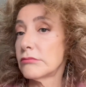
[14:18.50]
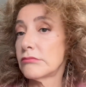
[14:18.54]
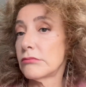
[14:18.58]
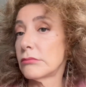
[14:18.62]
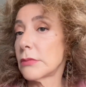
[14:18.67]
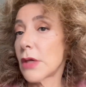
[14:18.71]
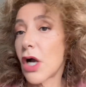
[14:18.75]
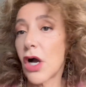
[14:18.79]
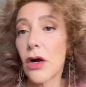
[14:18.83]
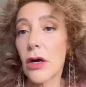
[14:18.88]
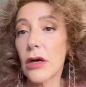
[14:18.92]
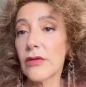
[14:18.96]

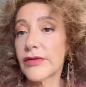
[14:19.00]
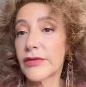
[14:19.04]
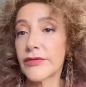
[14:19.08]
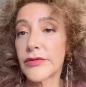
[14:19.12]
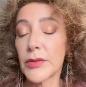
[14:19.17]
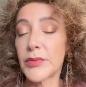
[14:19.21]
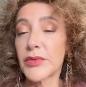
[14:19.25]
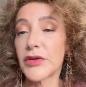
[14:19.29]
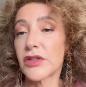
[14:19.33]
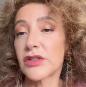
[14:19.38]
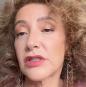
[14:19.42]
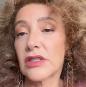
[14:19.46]
half of the
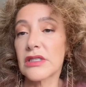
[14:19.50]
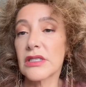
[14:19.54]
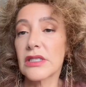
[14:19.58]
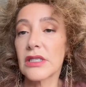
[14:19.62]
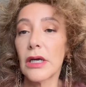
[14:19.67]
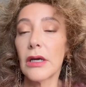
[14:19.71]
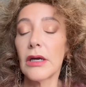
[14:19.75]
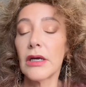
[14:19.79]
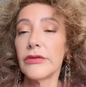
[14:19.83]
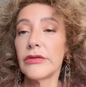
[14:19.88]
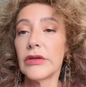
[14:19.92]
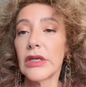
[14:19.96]
products that
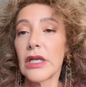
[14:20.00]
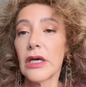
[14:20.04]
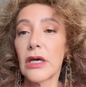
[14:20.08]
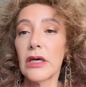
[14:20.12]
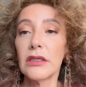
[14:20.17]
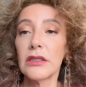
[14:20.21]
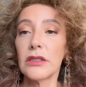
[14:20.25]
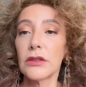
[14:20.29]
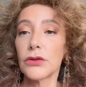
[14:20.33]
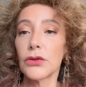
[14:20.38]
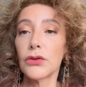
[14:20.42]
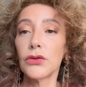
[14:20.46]
I rely
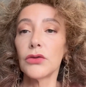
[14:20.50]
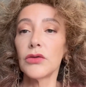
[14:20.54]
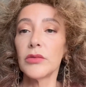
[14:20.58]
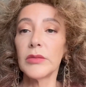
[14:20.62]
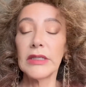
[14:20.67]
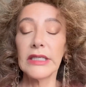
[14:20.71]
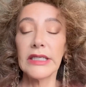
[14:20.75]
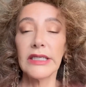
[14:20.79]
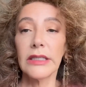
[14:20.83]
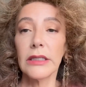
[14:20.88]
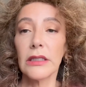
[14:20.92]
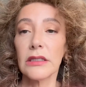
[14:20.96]
on
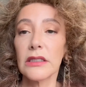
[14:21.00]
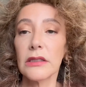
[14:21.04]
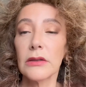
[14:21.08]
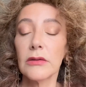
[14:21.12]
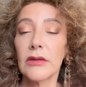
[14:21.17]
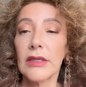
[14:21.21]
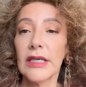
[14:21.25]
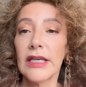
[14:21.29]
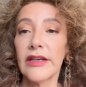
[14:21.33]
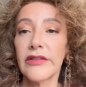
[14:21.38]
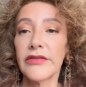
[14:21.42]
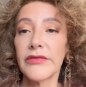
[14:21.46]
normally. I don't
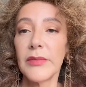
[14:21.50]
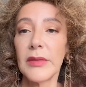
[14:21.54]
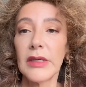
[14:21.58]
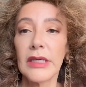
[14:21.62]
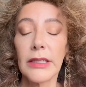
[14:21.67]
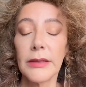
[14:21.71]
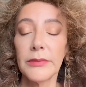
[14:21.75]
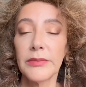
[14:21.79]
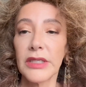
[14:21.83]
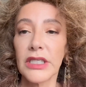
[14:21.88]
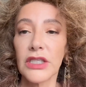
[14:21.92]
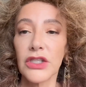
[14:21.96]
have my
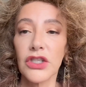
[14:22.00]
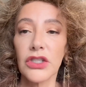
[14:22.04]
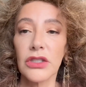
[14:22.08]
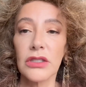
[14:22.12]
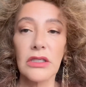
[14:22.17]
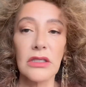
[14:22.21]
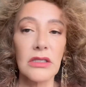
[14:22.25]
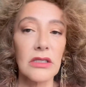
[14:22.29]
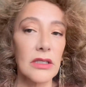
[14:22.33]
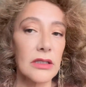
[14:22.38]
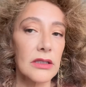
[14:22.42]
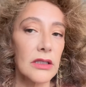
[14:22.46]

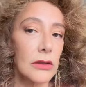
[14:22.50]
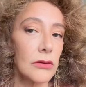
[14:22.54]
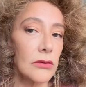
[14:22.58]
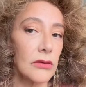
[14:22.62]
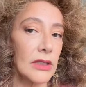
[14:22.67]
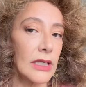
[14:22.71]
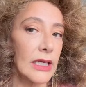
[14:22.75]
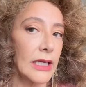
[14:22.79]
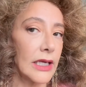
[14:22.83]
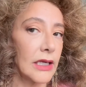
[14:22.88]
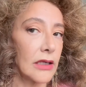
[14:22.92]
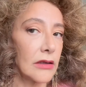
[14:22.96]
blushes, I don't
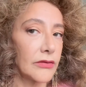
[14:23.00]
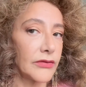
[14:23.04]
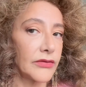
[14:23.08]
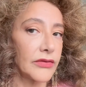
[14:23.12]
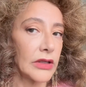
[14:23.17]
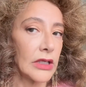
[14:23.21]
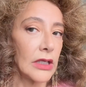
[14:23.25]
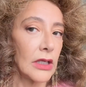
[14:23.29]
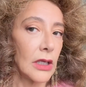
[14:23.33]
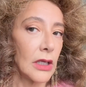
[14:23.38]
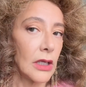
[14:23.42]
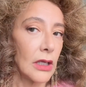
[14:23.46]
have
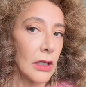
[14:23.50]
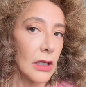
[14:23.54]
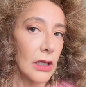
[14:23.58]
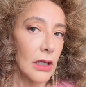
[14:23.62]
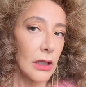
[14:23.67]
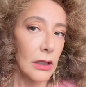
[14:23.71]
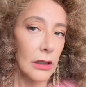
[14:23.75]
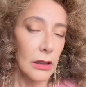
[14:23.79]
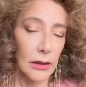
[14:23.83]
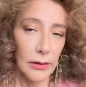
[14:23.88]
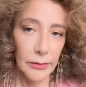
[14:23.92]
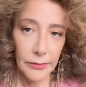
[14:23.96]

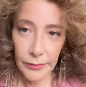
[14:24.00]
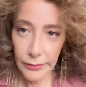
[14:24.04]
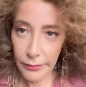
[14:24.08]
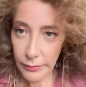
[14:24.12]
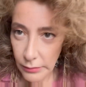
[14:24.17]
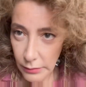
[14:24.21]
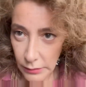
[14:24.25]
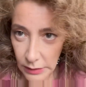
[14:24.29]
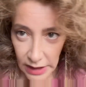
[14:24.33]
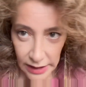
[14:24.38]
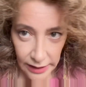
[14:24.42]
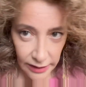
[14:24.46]

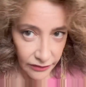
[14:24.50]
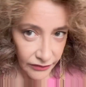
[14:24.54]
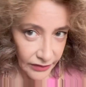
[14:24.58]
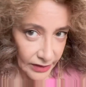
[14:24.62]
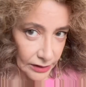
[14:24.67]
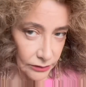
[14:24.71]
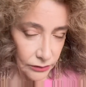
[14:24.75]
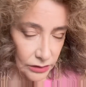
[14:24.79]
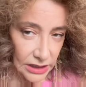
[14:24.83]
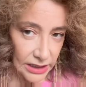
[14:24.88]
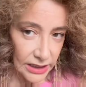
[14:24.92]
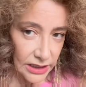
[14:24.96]
my
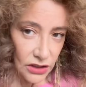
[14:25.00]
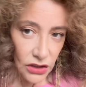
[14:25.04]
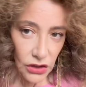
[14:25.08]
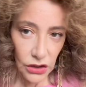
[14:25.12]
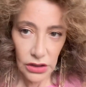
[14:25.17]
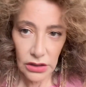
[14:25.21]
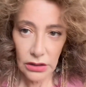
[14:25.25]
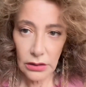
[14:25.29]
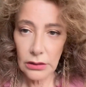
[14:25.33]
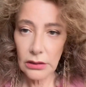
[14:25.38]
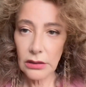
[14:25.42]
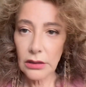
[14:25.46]

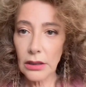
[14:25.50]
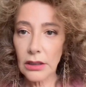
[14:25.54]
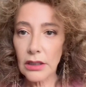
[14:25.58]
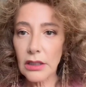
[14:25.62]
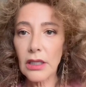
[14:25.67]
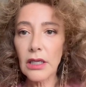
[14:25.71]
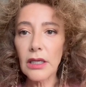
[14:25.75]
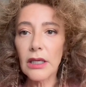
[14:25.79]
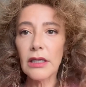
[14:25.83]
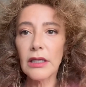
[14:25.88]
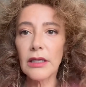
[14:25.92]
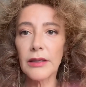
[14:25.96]
foundation.
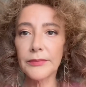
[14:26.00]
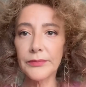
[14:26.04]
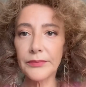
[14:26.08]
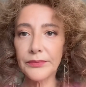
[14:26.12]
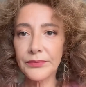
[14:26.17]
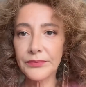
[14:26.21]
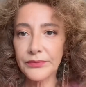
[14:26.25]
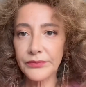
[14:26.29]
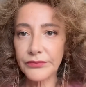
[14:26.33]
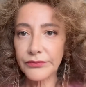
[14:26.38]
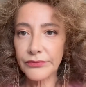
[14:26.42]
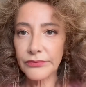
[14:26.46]

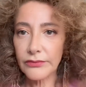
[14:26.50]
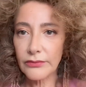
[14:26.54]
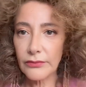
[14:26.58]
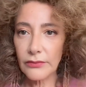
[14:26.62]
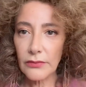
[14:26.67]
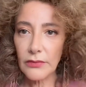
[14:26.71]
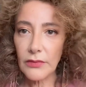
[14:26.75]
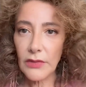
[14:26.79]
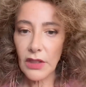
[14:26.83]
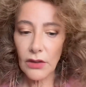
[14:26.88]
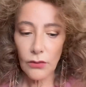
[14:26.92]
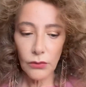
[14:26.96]

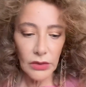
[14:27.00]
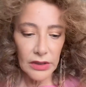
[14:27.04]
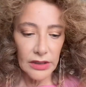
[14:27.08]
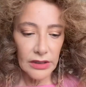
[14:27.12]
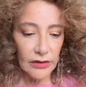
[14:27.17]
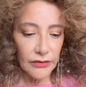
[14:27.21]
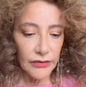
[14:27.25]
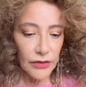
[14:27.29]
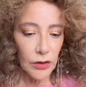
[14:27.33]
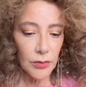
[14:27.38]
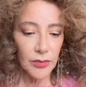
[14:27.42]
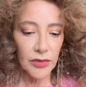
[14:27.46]
With the
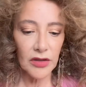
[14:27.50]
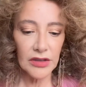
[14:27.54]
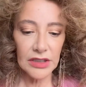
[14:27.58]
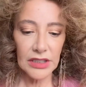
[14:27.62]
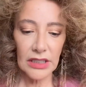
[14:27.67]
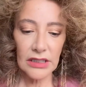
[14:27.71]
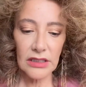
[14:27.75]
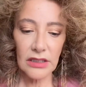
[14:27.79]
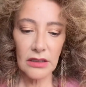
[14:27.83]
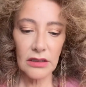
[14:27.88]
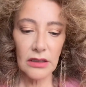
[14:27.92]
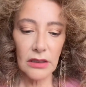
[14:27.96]
few
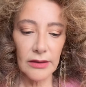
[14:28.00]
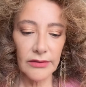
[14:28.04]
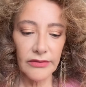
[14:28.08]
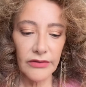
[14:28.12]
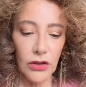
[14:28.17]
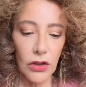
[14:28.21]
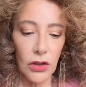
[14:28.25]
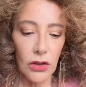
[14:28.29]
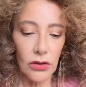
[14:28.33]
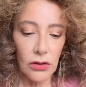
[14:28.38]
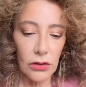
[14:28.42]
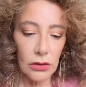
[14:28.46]
products that I've
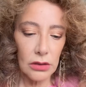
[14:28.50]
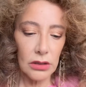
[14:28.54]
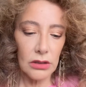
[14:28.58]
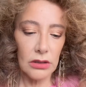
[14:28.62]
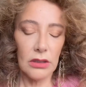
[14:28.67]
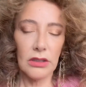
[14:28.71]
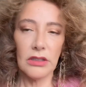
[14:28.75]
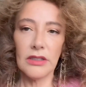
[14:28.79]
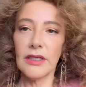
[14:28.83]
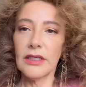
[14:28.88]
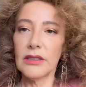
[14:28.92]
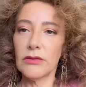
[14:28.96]
got, I'll
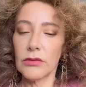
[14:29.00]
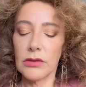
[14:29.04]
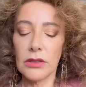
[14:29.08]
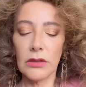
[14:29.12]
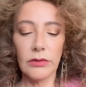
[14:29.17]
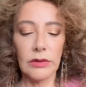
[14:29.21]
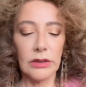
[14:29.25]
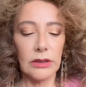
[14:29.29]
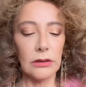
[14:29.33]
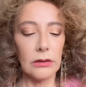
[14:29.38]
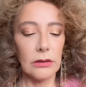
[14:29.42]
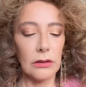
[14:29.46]
tell you what I
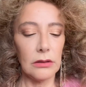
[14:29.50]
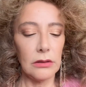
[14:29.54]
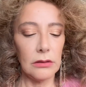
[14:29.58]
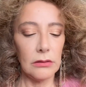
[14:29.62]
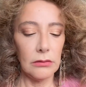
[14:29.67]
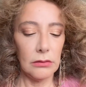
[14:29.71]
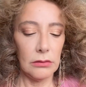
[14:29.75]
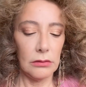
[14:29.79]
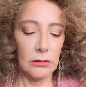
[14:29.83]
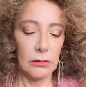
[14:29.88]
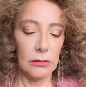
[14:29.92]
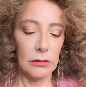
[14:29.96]
will do.
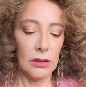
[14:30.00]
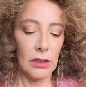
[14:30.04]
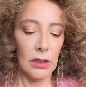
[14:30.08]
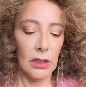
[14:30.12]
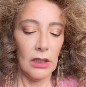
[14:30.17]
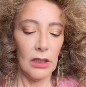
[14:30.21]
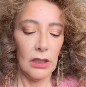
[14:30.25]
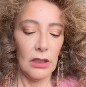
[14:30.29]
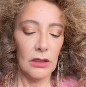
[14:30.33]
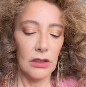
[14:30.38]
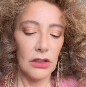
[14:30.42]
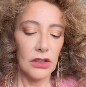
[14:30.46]

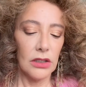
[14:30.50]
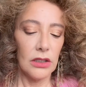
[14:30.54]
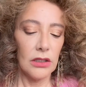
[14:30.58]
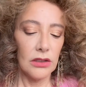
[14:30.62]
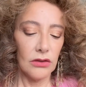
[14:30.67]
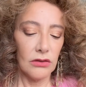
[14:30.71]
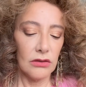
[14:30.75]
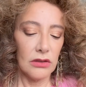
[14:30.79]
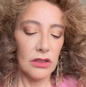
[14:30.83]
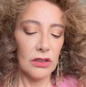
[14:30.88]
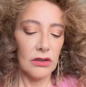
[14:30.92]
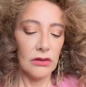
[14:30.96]
Shall I
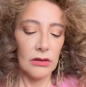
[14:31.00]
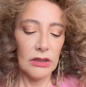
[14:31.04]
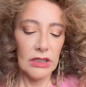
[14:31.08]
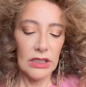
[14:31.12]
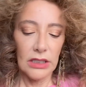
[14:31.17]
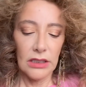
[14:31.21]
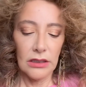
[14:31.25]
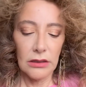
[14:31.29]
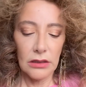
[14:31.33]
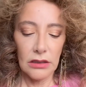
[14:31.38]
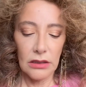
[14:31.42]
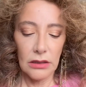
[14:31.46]
just do
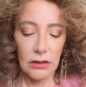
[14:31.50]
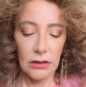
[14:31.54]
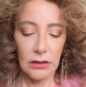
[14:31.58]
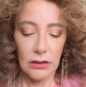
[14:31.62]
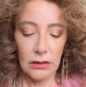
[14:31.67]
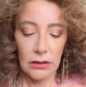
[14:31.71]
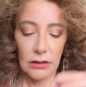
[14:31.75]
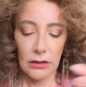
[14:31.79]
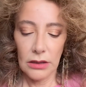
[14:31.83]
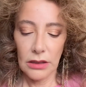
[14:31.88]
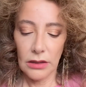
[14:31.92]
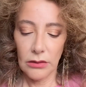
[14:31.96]
this?
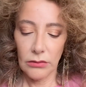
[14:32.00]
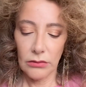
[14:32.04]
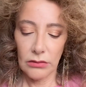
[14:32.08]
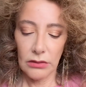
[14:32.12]
See,